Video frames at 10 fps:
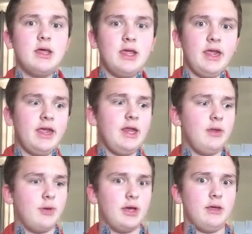
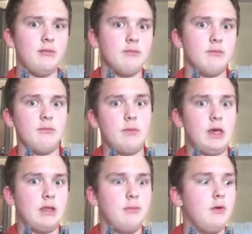Anyway, back
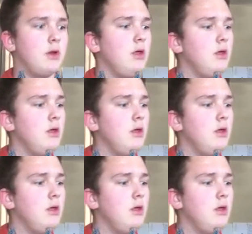to building.